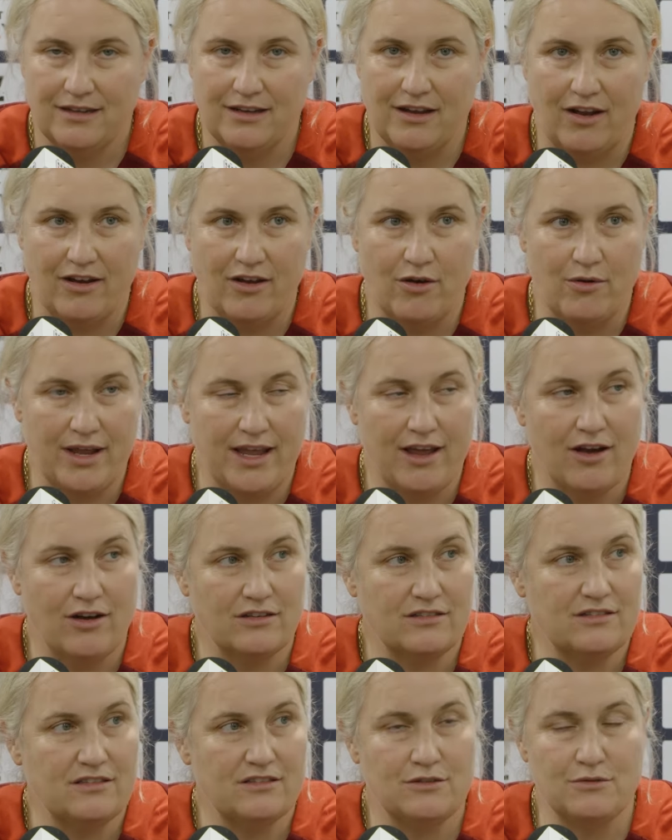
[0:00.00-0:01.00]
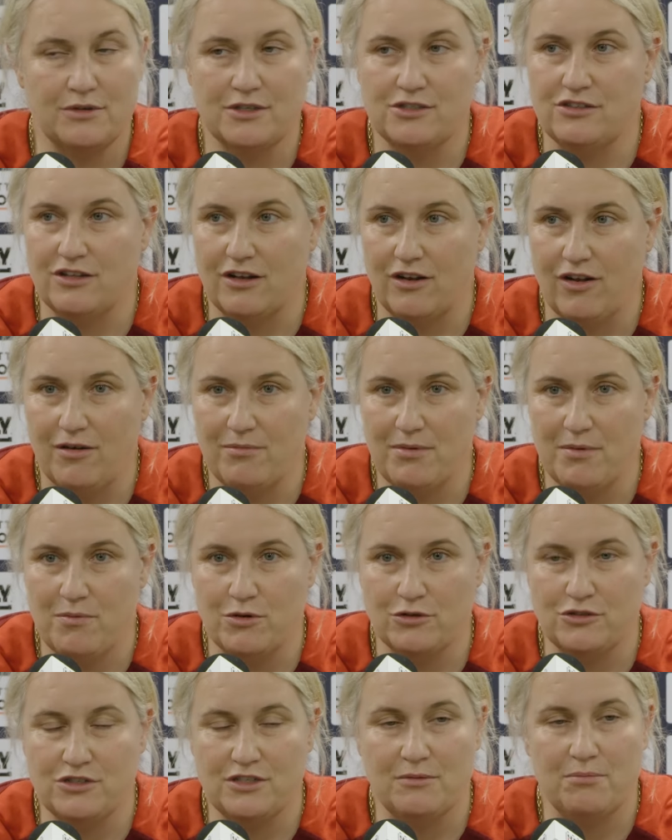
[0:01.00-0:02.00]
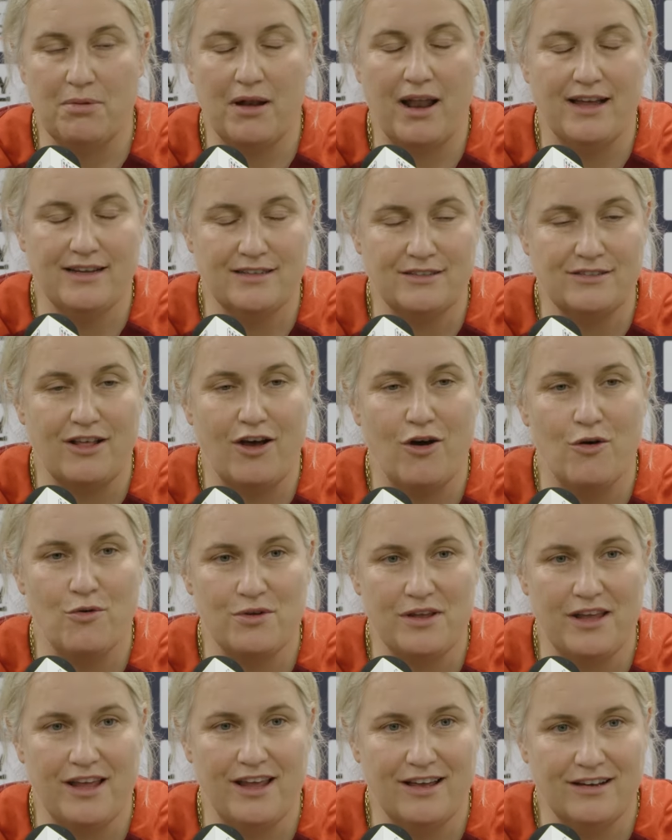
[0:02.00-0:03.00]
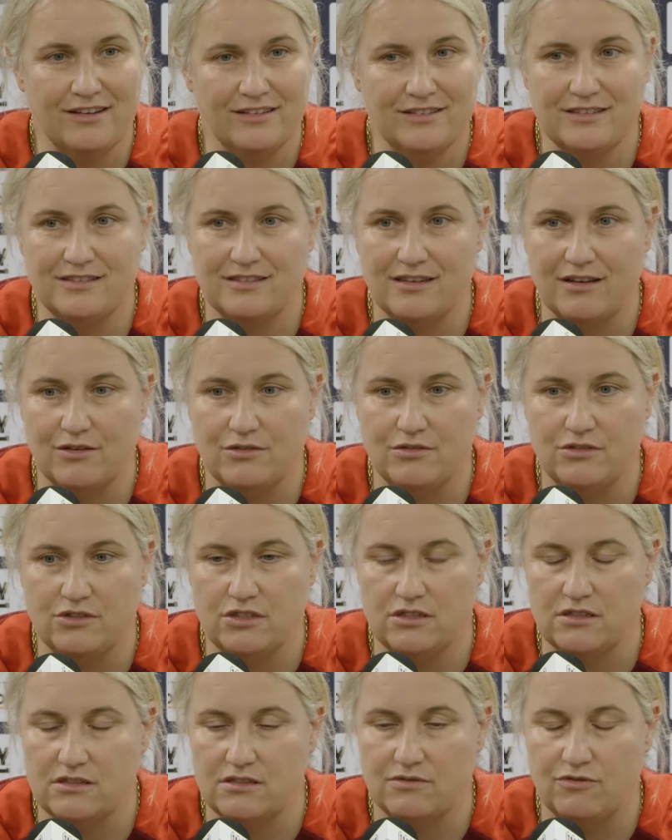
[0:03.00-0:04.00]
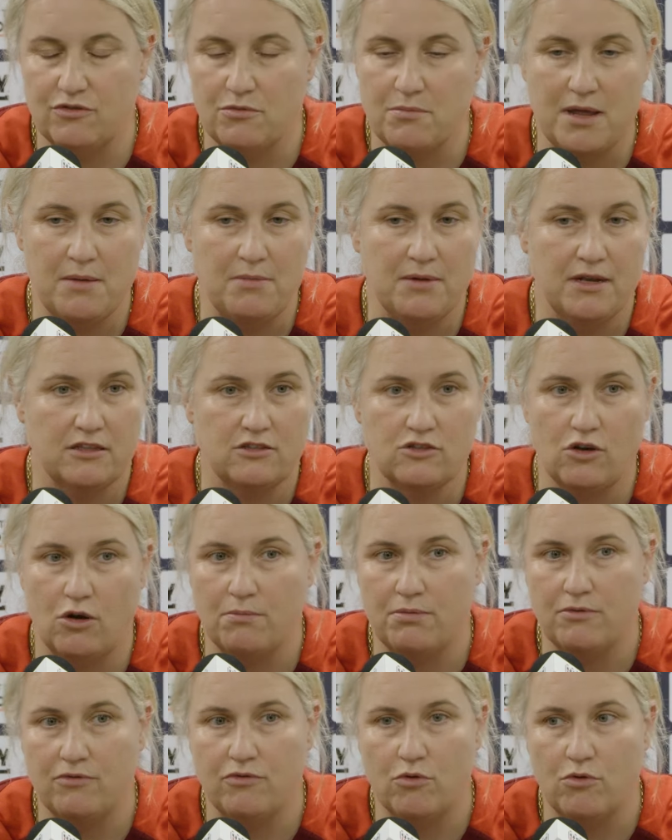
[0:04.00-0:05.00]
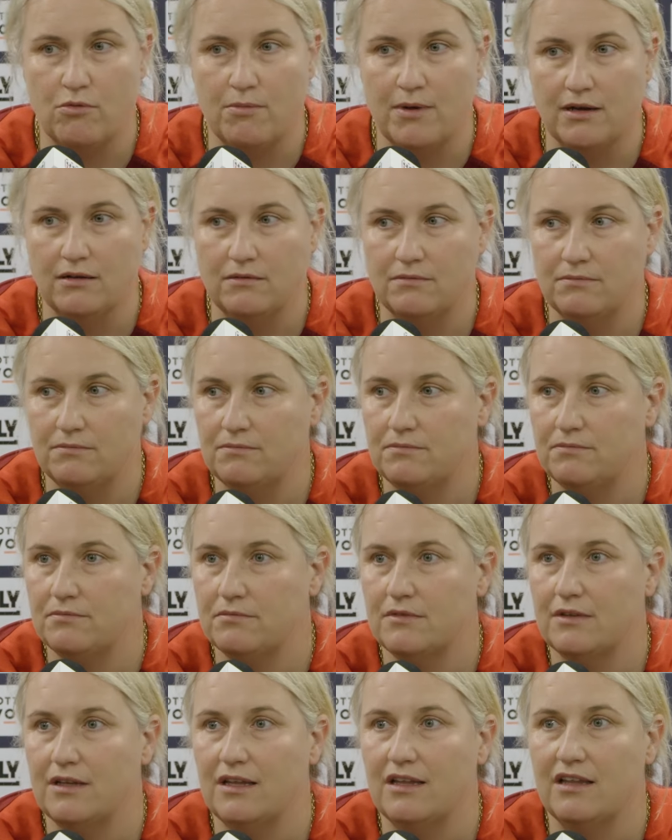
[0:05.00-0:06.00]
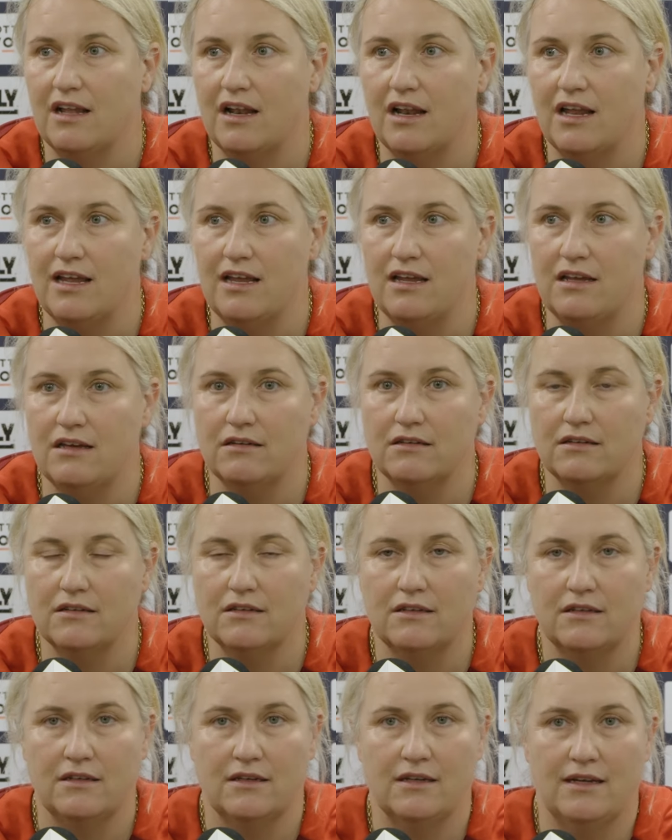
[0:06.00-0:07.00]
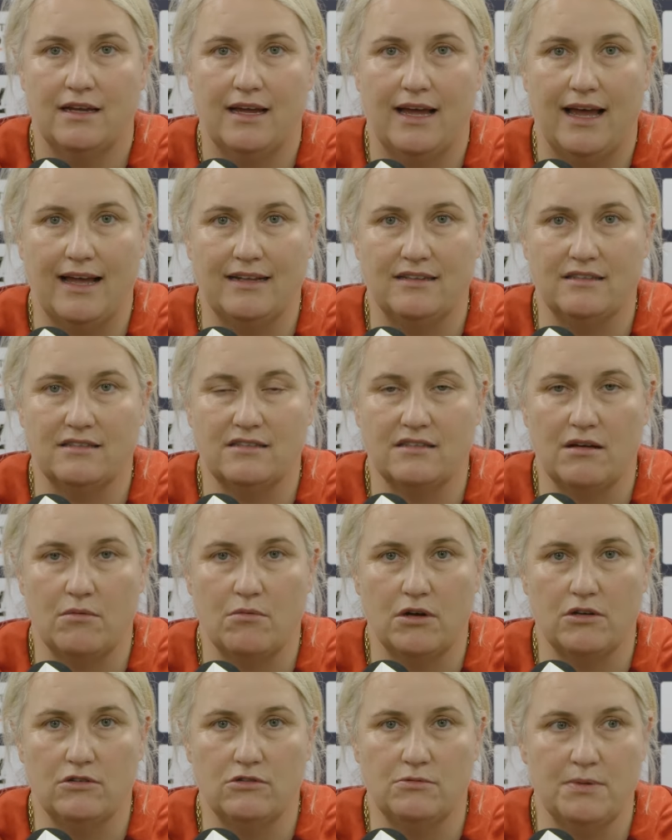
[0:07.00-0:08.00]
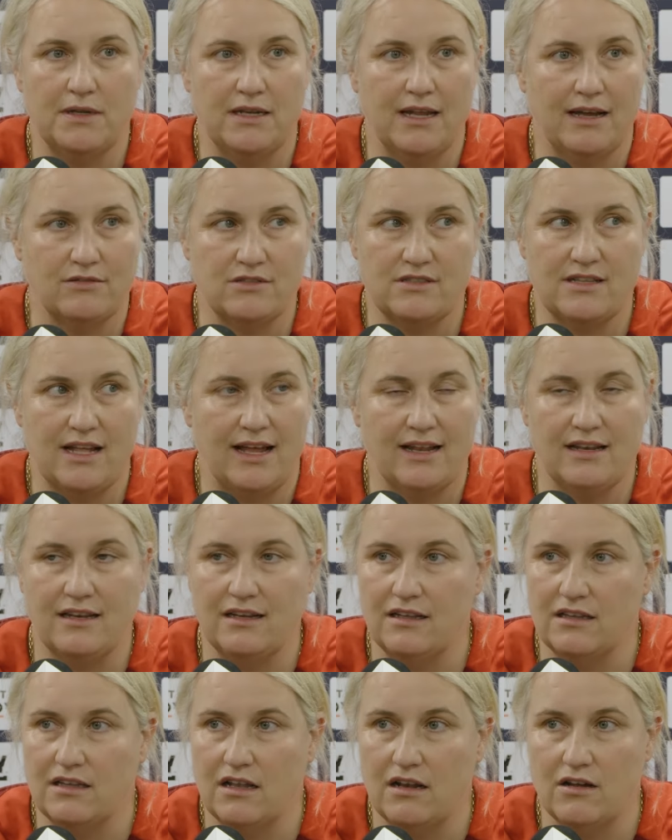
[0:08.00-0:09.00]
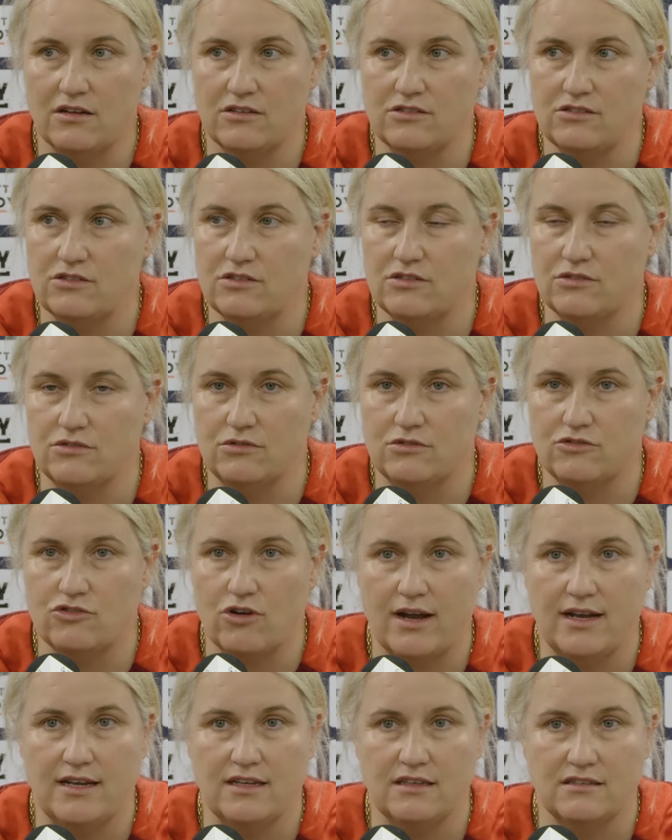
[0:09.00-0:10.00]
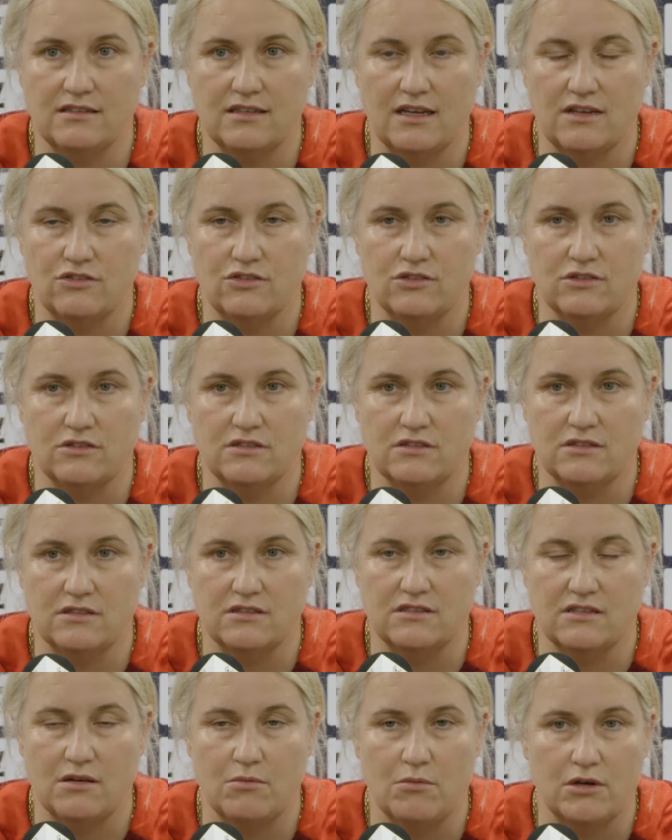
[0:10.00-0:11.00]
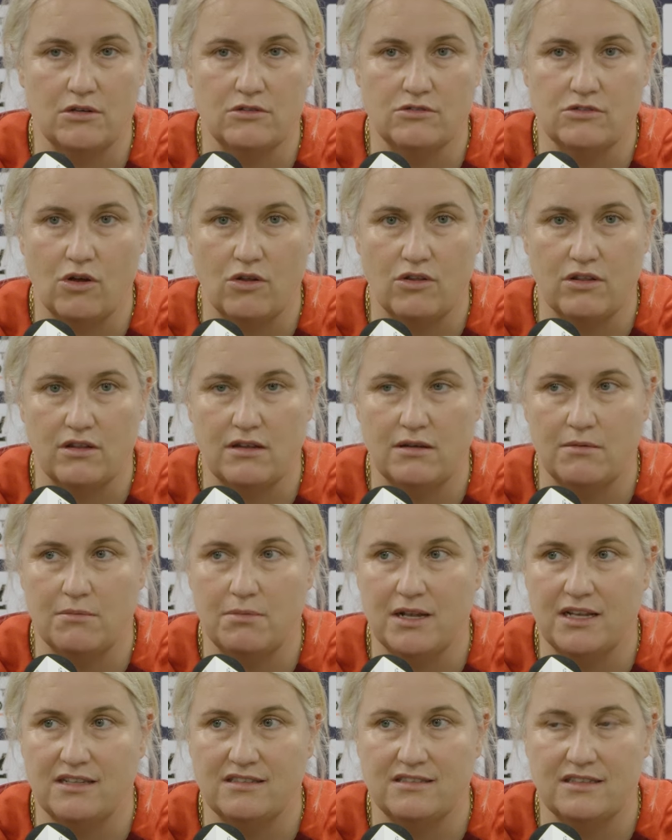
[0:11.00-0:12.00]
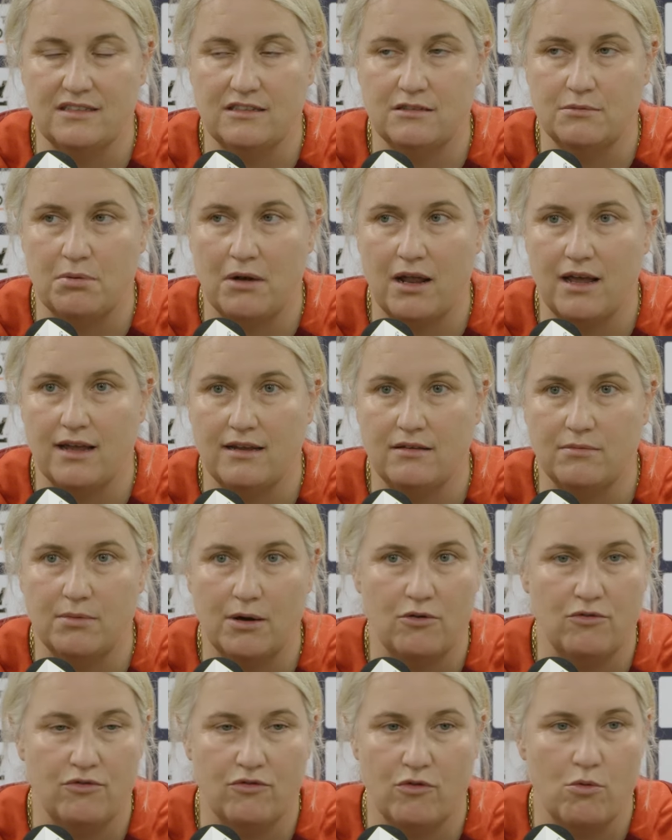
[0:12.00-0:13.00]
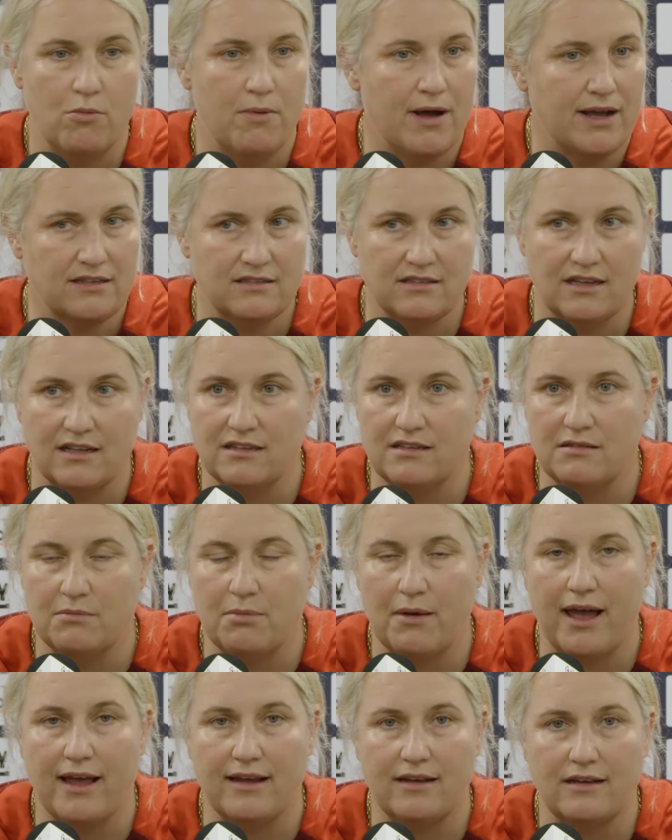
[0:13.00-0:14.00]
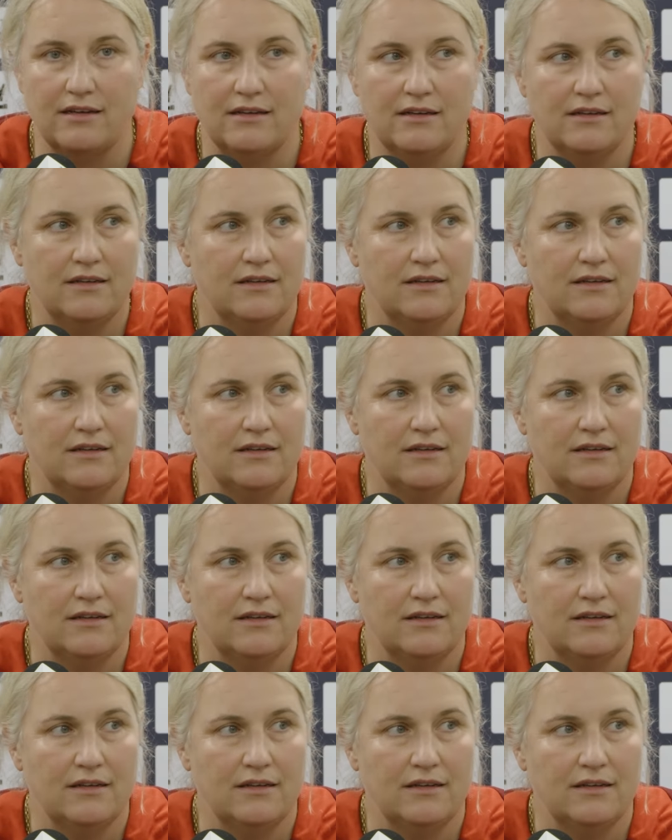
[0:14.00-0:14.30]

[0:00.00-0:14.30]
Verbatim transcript: I know I get asked this question a lot. I've been watching players the whole year, so she's for me been a top performer in the league and someone who's been outstanding in the last two training sessions and someone who's got the ability to play both fullback, centre back,